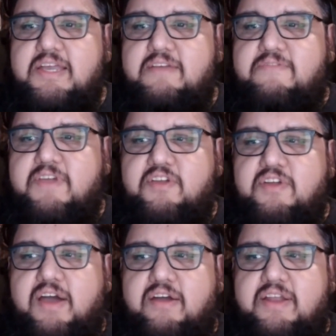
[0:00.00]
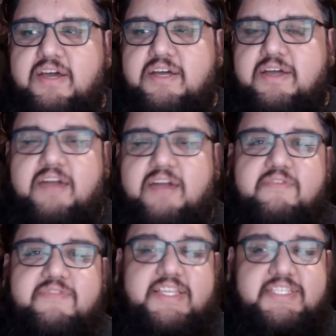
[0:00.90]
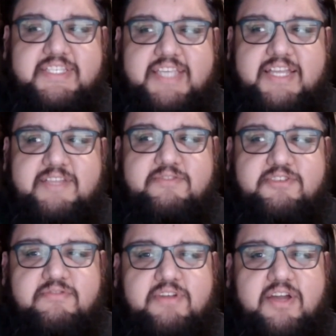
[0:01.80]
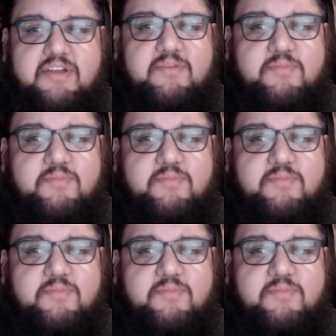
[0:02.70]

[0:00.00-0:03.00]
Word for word: figure out. Uh, I don't know if that's exactly what's going on,